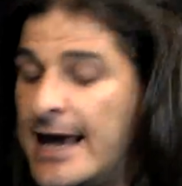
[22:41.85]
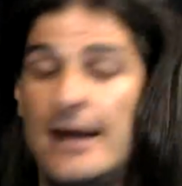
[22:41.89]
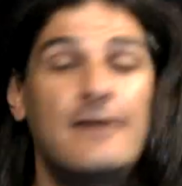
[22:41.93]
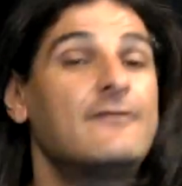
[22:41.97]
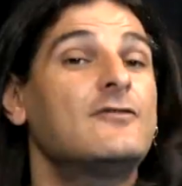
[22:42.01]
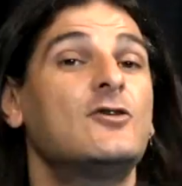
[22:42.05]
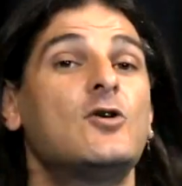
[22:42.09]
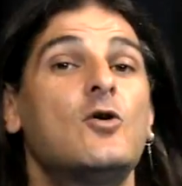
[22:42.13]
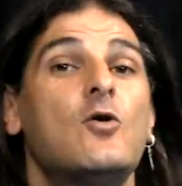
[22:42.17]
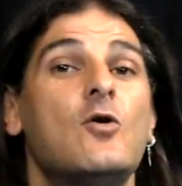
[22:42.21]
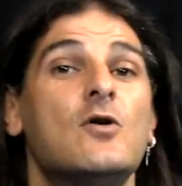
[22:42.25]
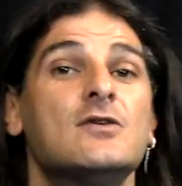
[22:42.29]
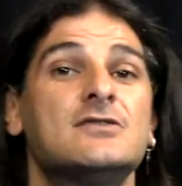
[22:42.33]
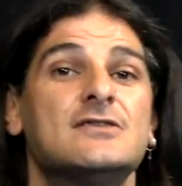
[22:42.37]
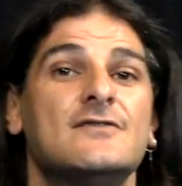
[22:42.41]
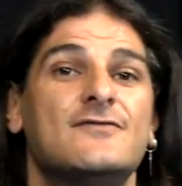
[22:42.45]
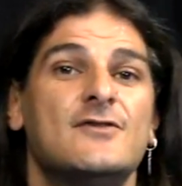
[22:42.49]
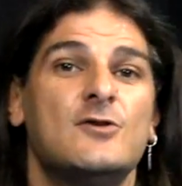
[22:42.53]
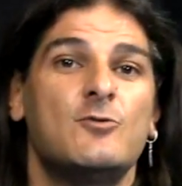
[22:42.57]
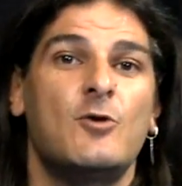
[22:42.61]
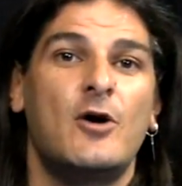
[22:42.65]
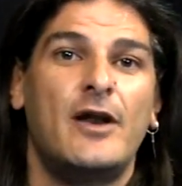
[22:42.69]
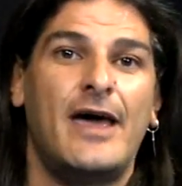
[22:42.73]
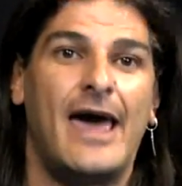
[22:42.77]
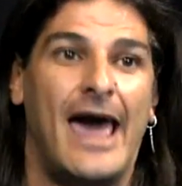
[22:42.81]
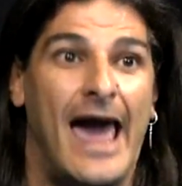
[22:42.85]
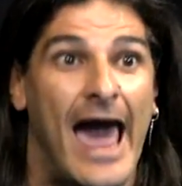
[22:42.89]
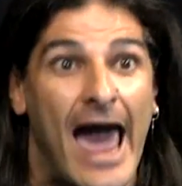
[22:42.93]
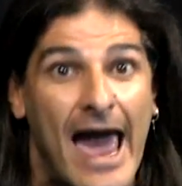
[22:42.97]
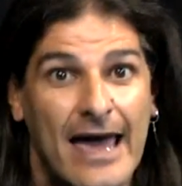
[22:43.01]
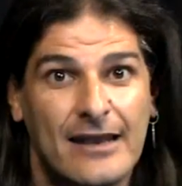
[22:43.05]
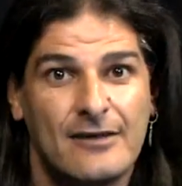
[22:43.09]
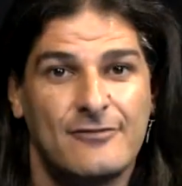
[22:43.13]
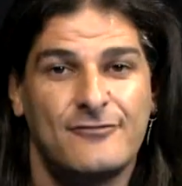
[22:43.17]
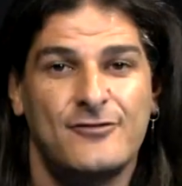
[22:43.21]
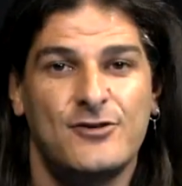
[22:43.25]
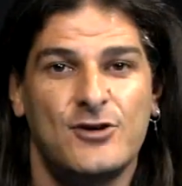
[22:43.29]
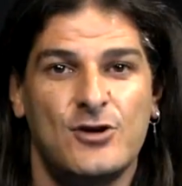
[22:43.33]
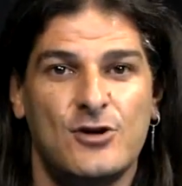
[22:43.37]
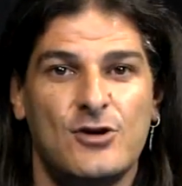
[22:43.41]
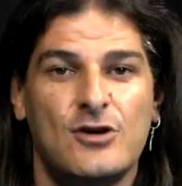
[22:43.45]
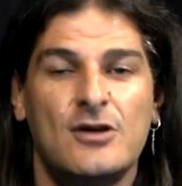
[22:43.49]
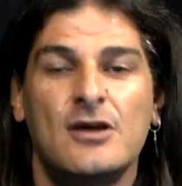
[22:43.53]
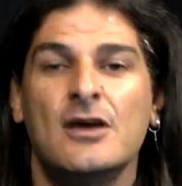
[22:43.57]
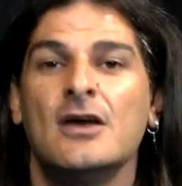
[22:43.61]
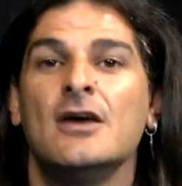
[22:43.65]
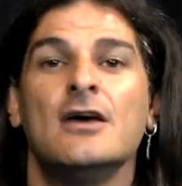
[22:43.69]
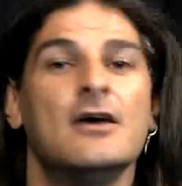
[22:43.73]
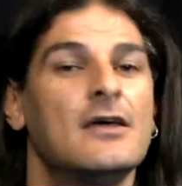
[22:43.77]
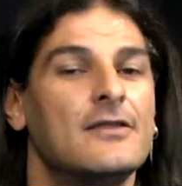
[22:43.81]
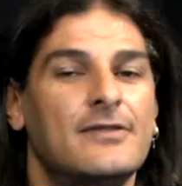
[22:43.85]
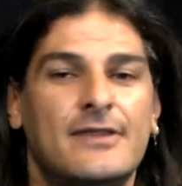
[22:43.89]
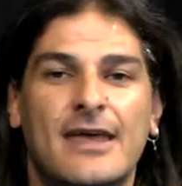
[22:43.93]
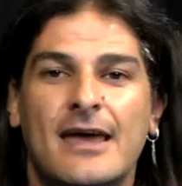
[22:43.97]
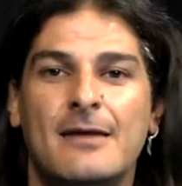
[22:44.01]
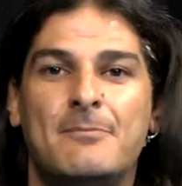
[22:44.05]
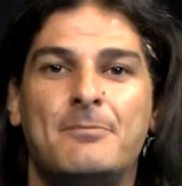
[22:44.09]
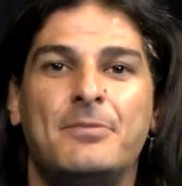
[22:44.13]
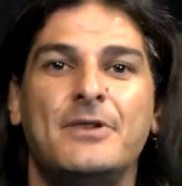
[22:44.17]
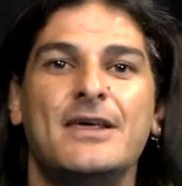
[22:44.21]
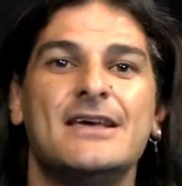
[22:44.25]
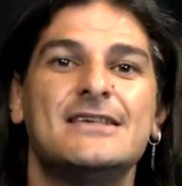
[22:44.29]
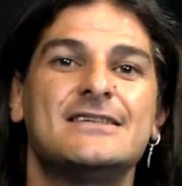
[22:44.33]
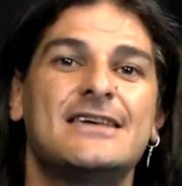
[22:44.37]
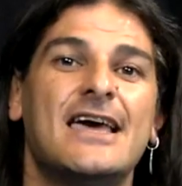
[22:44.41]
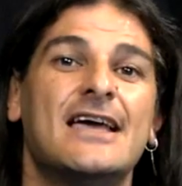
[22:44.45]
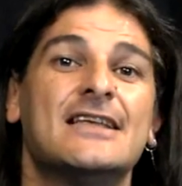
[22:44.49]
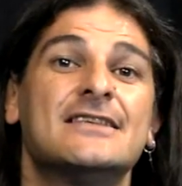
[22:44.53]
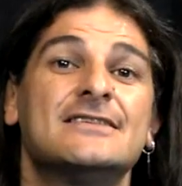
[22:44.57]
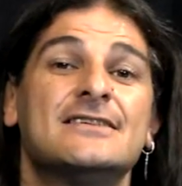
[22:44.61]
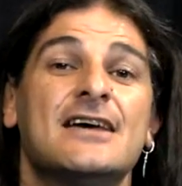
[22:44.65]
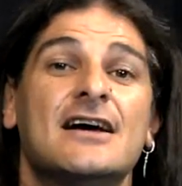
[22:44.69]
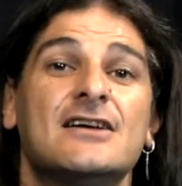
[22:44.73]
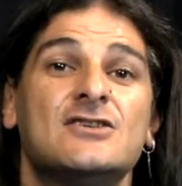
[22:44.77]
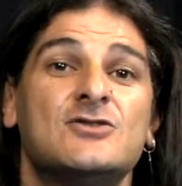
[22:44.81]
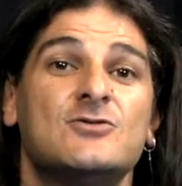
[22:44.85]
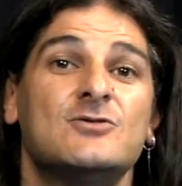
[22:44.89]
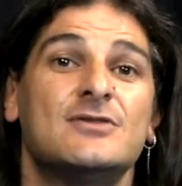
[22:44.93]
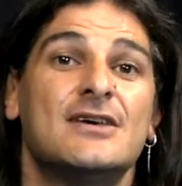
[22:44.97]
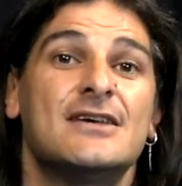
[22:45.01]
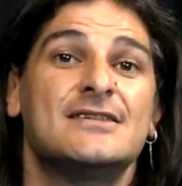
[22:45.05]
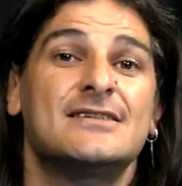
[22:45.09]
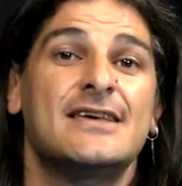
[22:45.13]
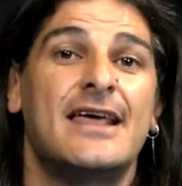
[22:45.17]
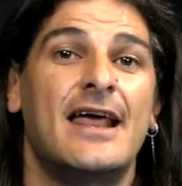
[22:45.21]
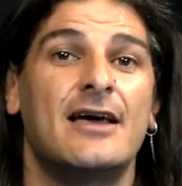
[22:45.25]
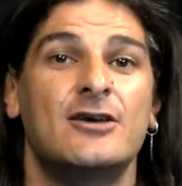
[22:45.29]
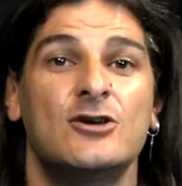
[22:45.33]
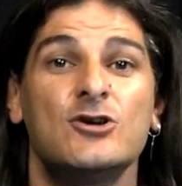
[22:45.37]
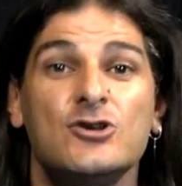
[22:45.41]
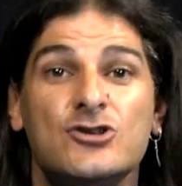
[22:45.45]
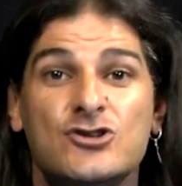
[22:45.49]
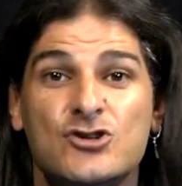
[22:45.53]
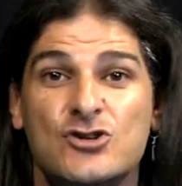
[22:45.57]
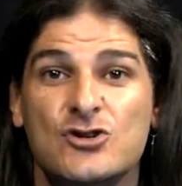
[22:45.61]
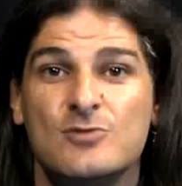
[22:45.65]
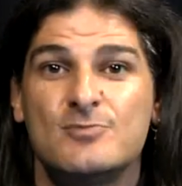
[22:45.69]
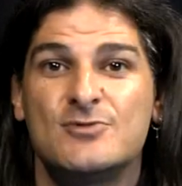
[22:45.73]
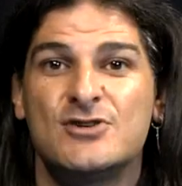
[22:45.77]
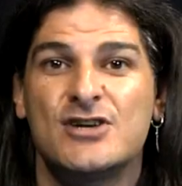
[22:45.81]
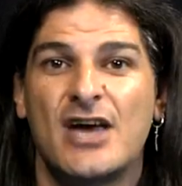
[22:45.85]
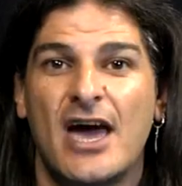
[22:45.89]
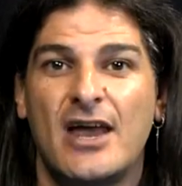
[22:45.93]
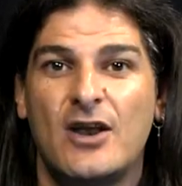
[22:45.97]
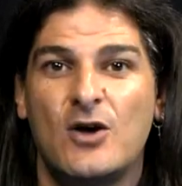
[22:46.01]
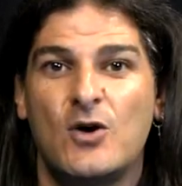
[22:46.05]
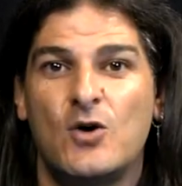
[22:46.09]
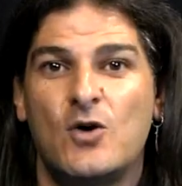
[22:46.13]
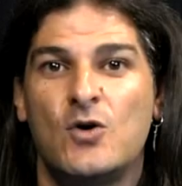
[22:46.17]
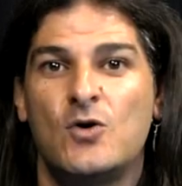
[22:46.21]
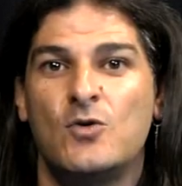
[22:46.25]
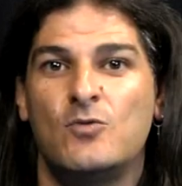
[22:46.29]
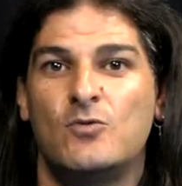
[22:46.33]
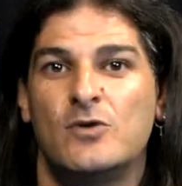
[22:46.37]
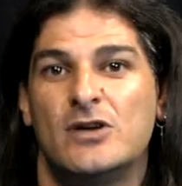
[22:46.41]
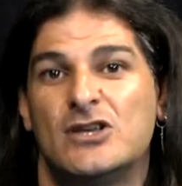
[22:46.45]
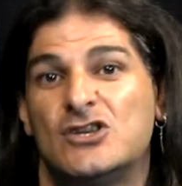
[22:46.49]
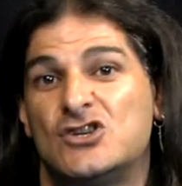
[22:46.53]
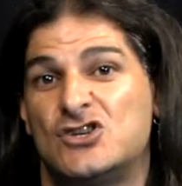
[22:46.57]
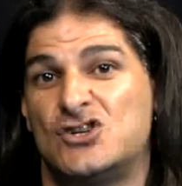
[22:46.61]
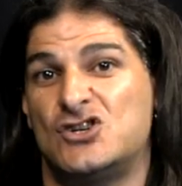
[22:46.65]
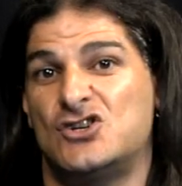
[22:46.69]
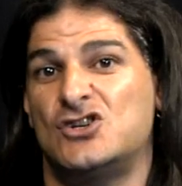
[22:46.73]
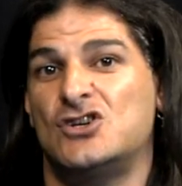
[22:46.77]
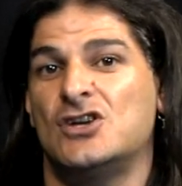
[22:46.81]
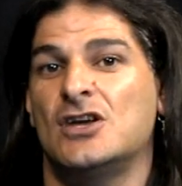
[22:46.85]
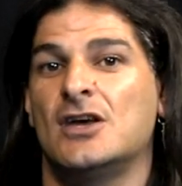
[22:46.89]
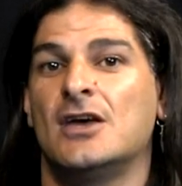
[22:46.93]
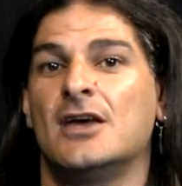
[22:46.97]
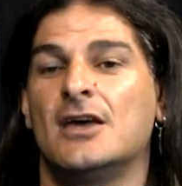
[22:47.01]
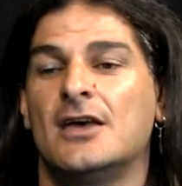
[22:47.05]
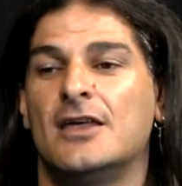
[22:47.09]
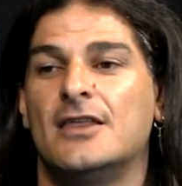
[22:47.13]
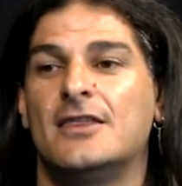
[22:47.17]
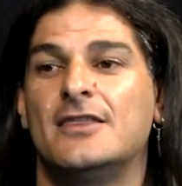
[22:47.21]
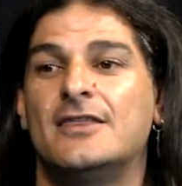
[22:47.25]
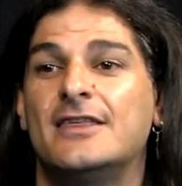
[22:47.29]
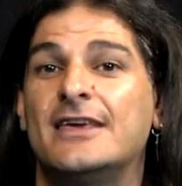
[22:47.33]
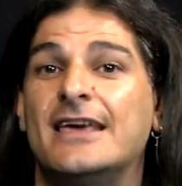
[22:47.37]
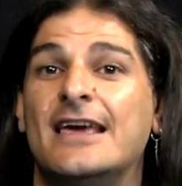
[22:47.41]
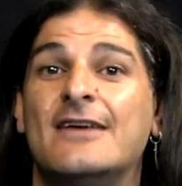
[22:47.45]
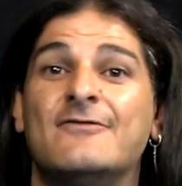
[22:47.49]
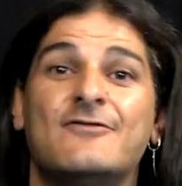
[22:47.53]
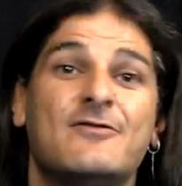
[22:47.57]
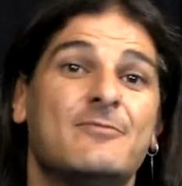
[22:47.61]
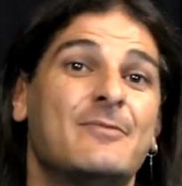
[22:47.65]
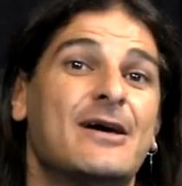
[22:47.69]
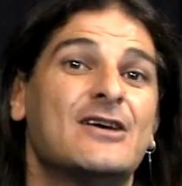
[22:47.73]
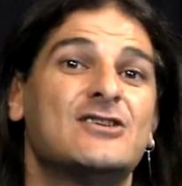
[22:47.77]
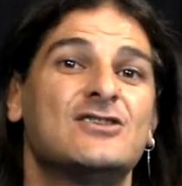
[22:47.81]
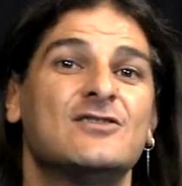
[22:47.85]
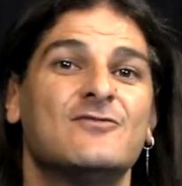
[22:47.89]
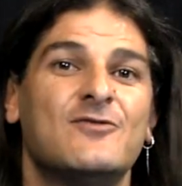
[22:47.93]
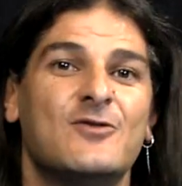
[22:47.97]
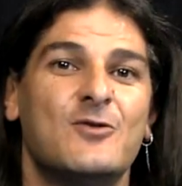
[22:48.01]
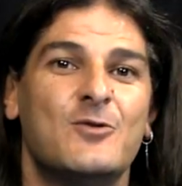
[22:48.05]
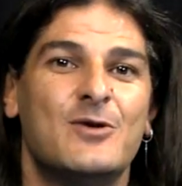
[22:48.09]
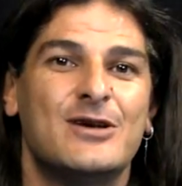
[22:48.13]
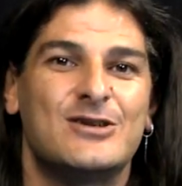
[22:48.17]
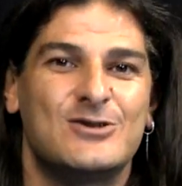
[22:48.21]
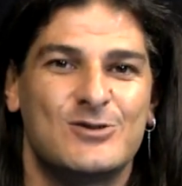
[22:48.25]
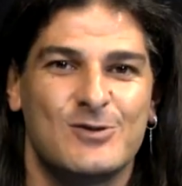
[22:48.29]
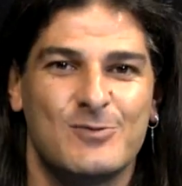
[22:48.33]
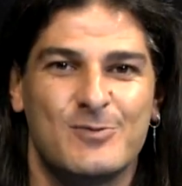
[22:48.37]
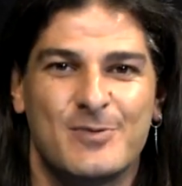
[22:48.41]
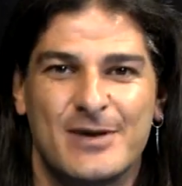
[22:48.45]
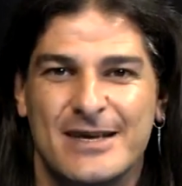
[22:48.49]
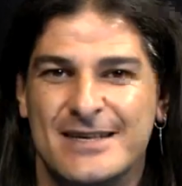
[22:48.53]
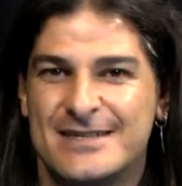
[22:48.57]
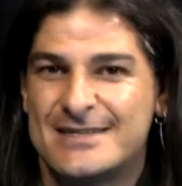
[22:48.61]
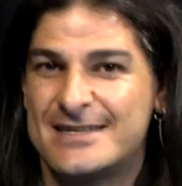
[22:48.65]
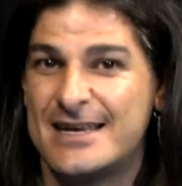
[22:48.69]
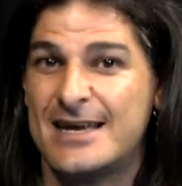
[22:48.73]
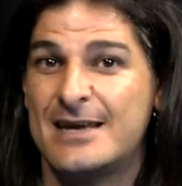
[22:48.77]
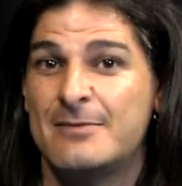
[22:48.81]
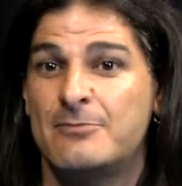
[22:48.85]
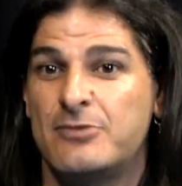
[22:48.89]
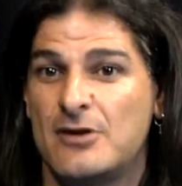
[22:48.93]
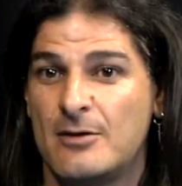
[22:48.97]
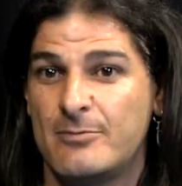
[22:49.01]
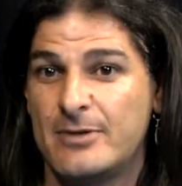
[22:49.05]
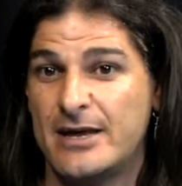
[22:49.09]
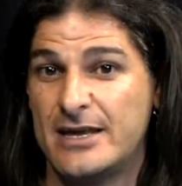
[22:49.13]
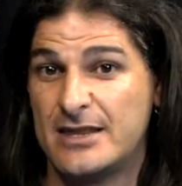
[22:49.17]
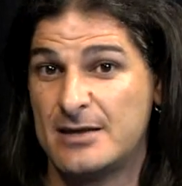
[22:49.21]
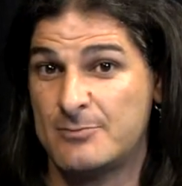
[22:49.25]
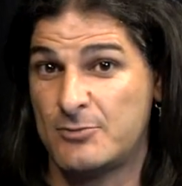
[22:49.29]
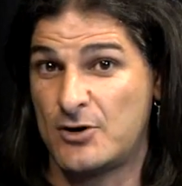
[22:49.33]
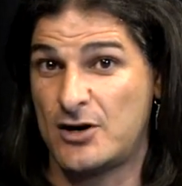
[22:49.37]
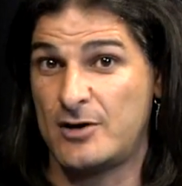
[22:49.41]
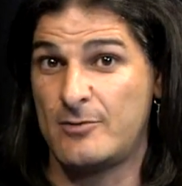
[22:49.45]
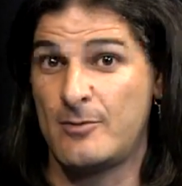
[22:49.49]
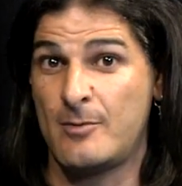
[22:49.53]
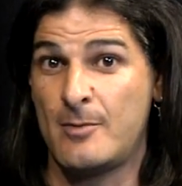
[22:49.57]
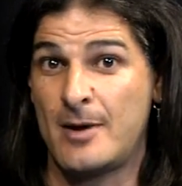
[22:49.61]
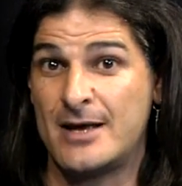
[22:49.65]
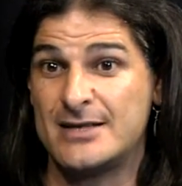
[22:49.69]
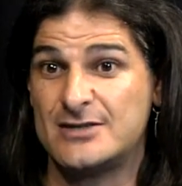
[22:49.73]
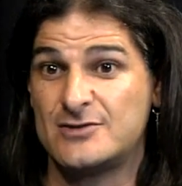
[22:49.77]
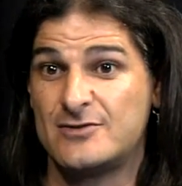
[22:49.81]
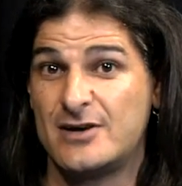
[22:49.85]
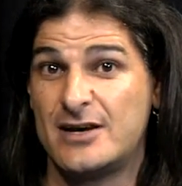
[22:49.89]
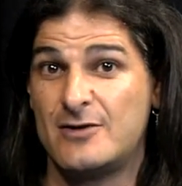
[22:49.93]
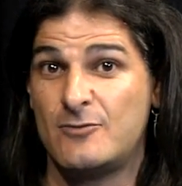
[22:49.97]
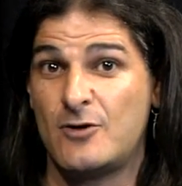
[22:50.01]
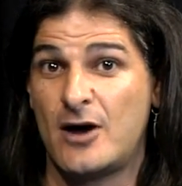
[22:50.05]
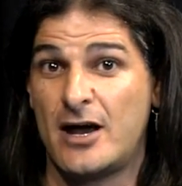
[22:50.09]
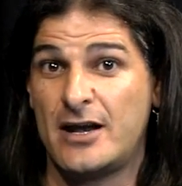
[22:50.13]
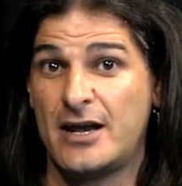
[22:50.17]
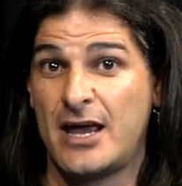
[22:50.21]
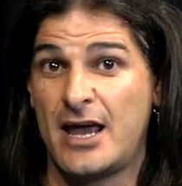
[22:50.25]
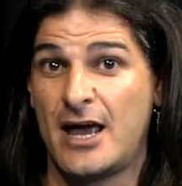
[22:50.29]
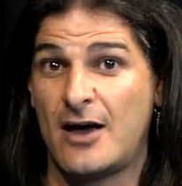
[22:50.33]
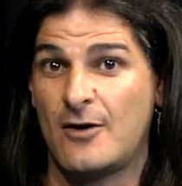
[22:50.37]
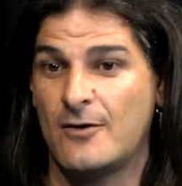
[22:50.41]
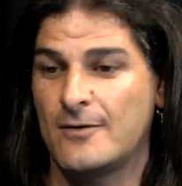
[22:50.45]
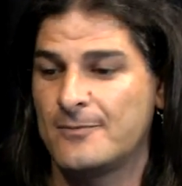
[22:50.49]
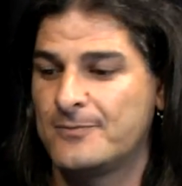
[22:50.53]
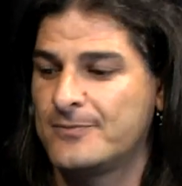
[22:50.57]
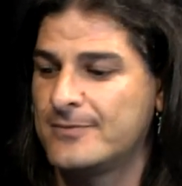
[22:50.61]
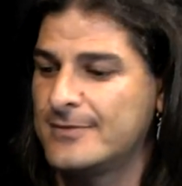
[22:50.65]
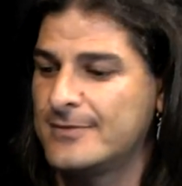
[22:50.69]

And of course, if you want to add a few, then please get in touch with us at our YouTube channel, which the information for which you'll be seeing probably at the bottom of my screen right now.